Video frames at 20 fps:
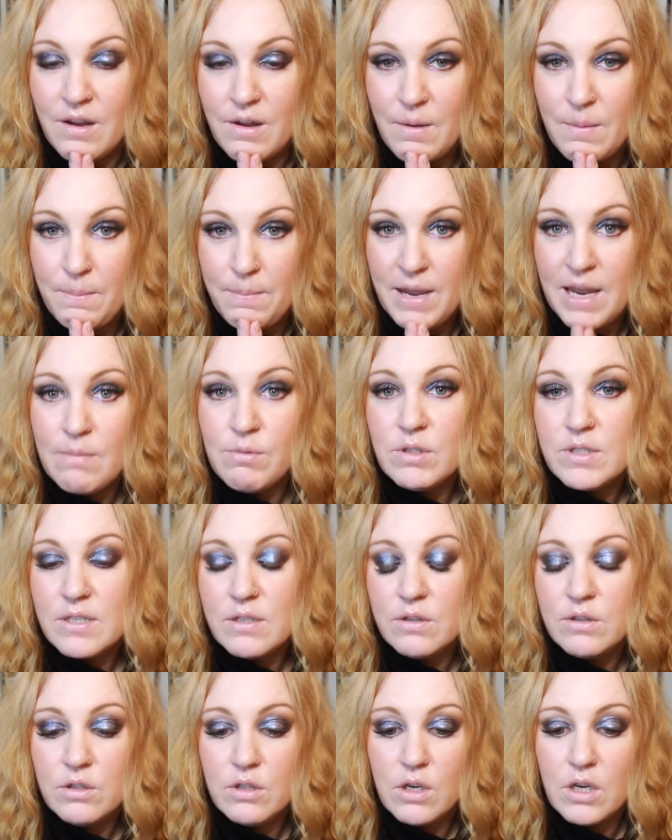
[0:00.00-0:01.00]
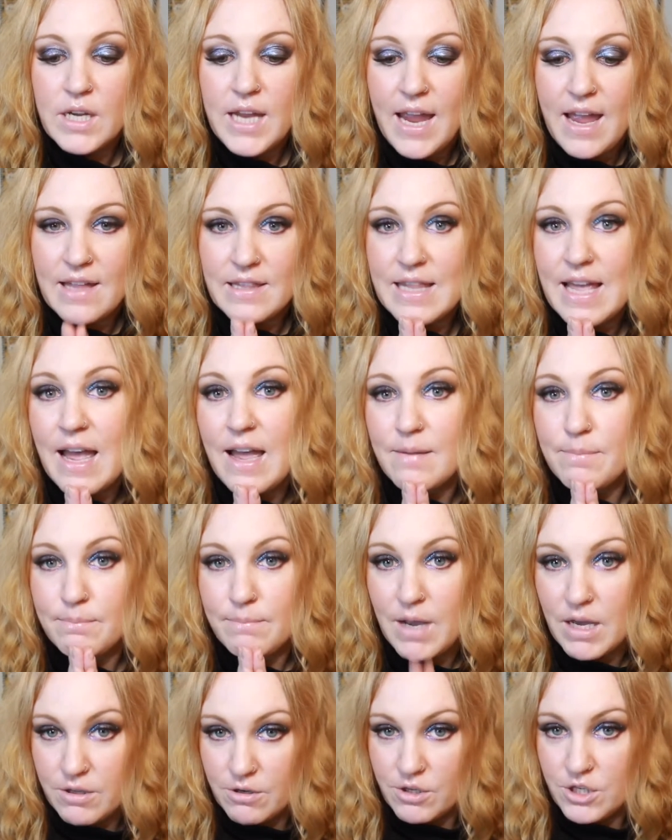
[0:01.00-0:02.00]
be able to look at that
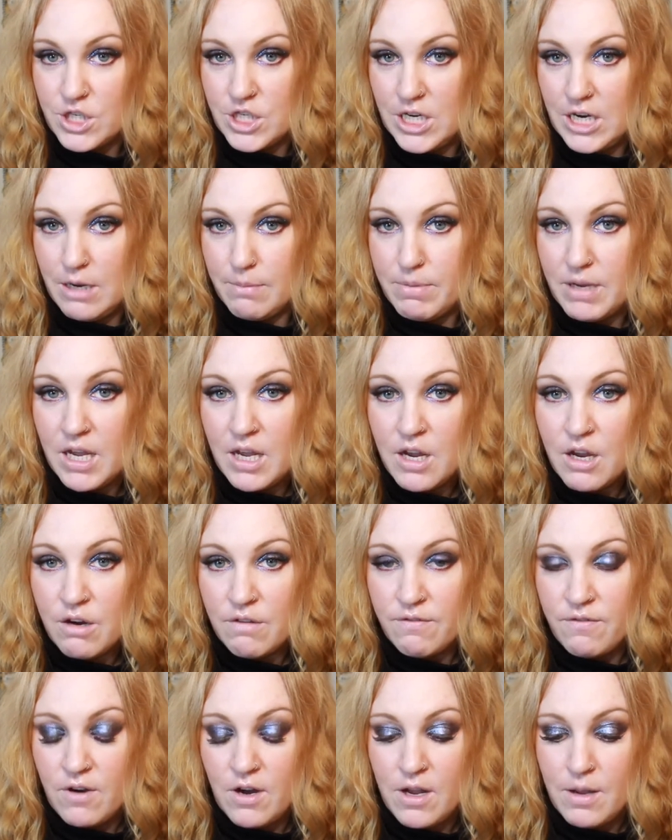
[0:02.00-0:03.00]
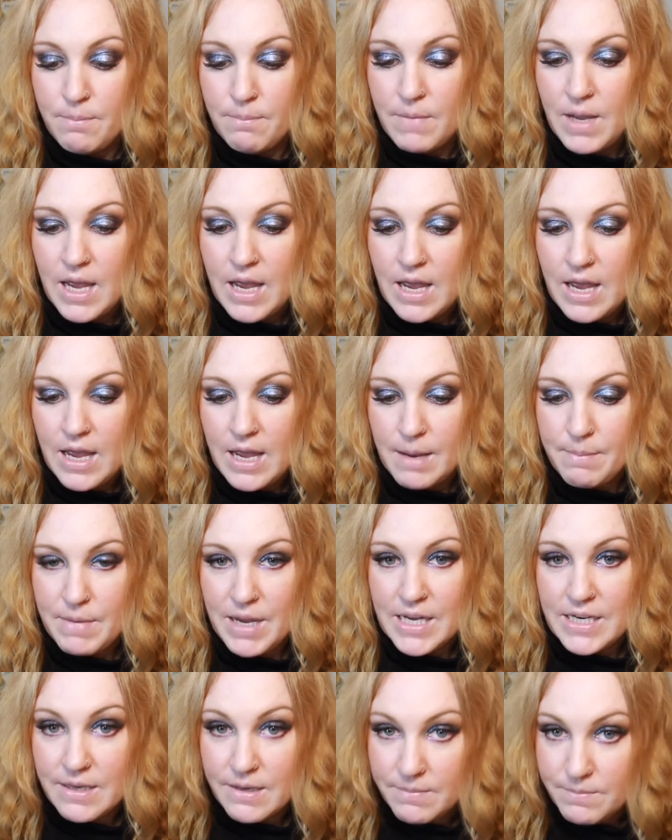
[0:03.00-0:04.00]
Mothership from
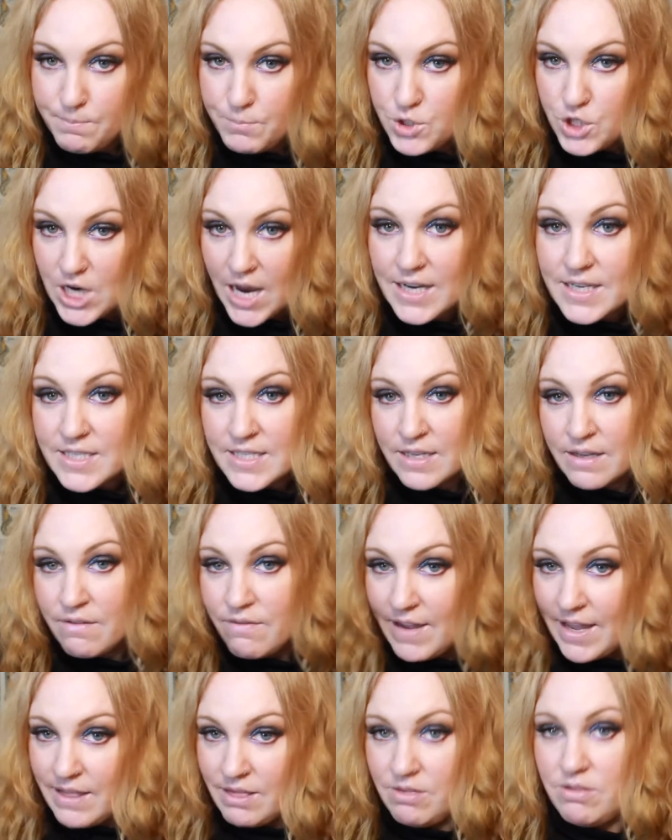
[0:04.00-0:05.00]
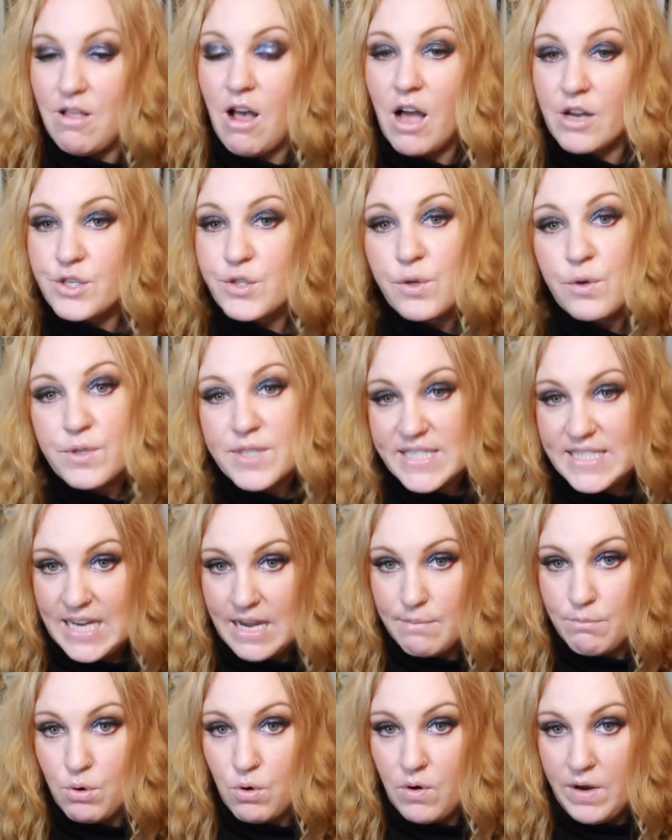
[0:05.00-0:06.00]
an objective and logical
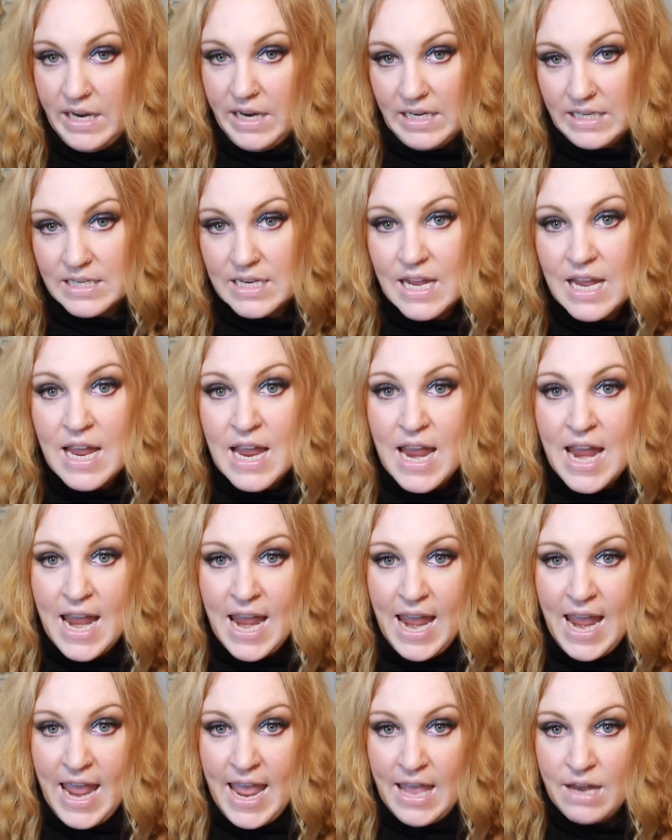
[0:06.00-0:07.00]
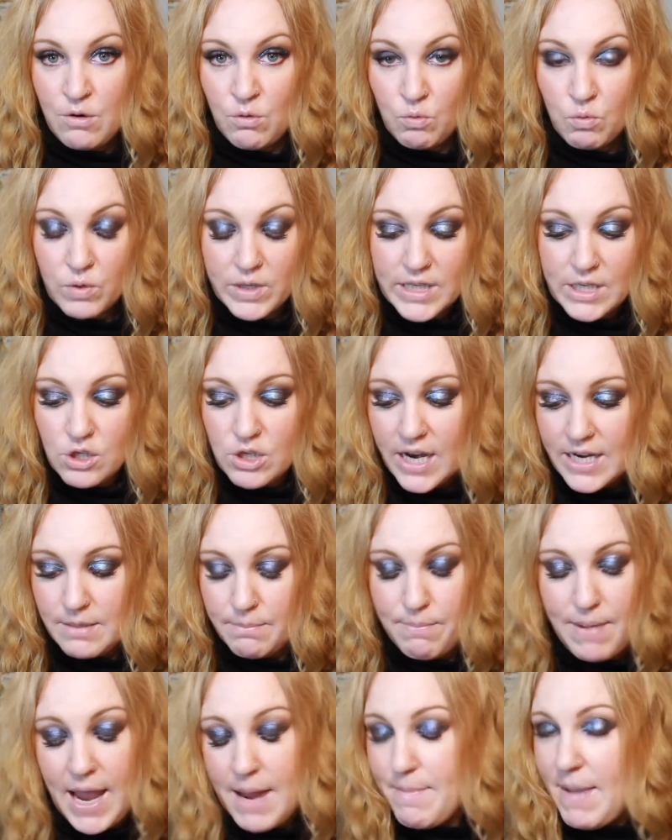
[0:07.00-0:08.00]
standpoint, and really try to
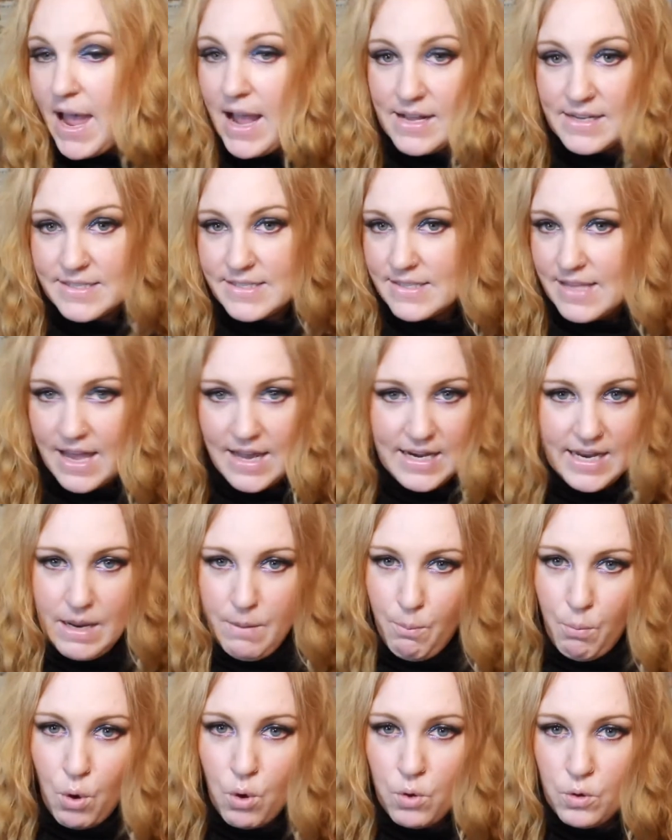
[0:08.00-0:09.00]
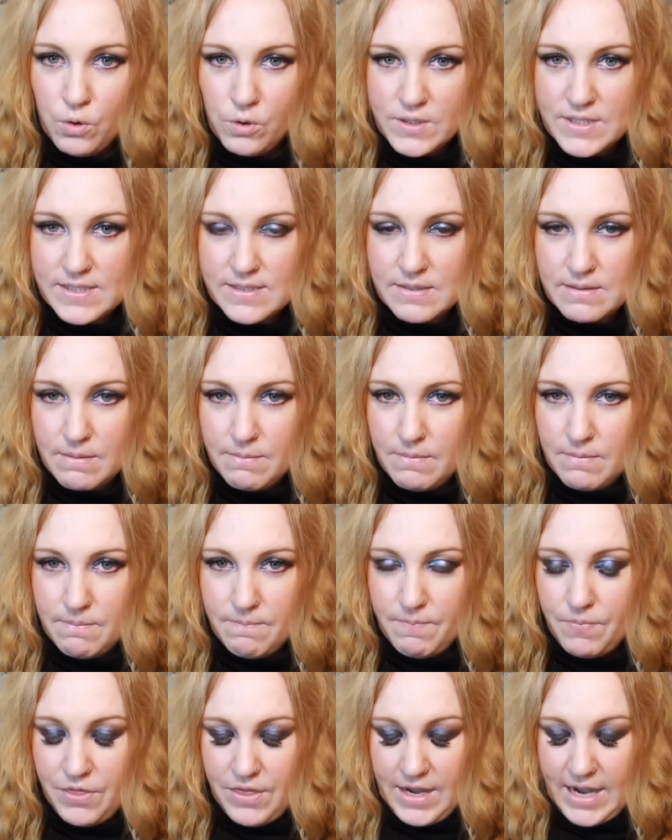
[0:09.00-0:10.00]
bypass that impulse
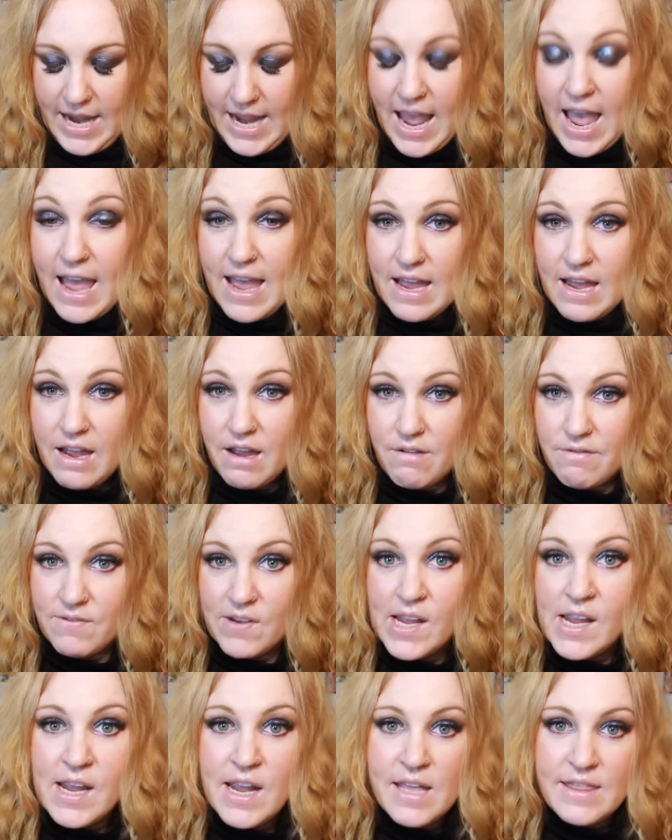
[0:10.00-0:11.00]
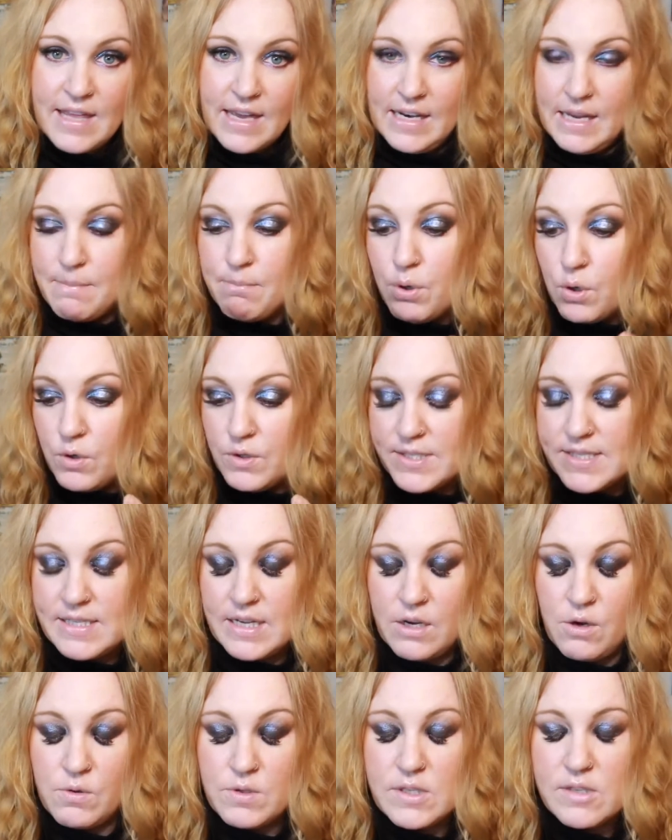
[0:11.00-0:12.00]
that I have, that impulse
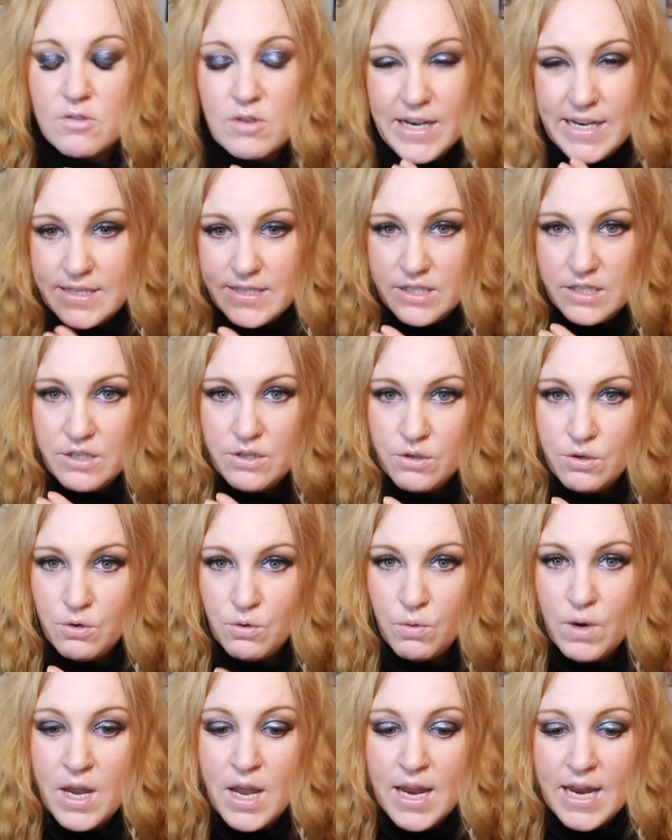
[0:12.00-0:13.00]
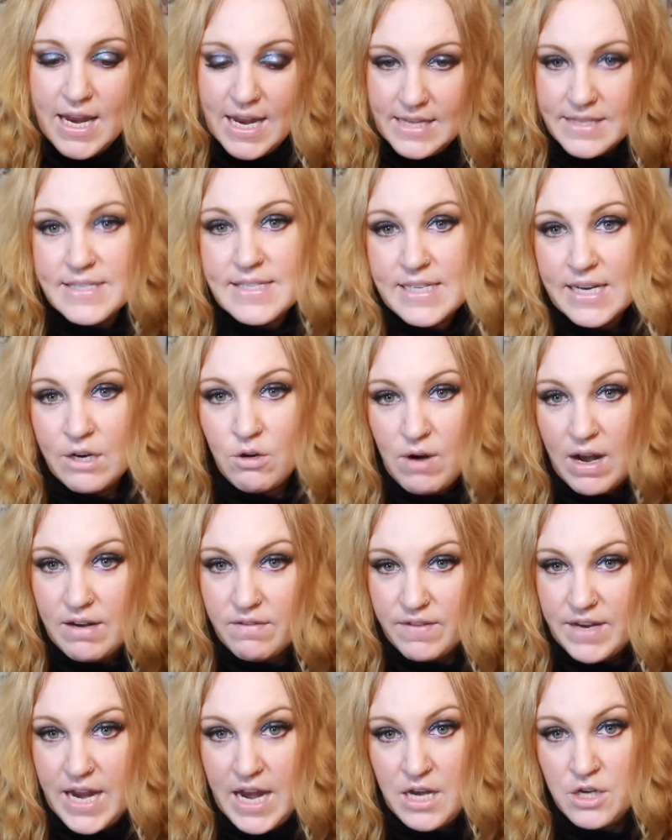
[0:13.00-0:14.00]
that goes straight to instant
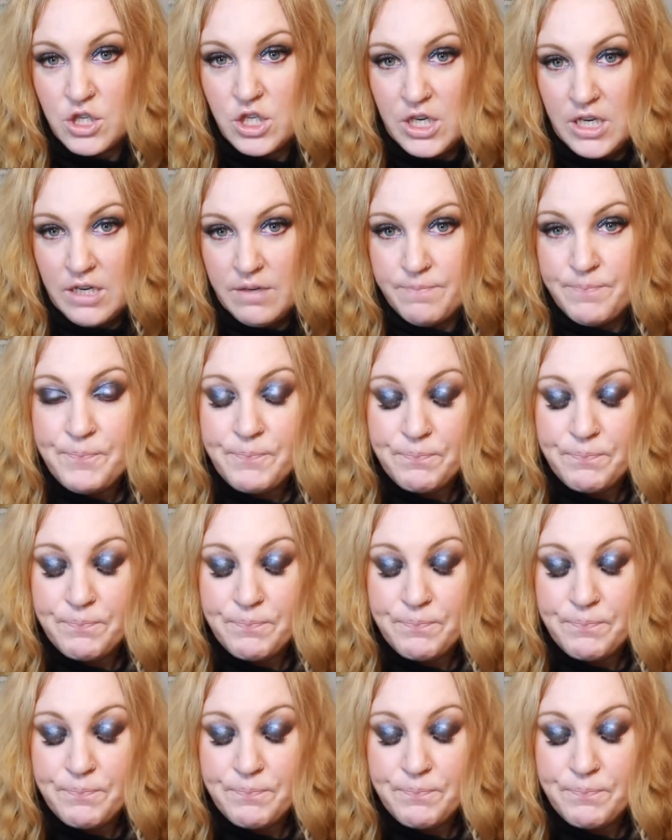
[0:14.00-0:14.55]
gratification,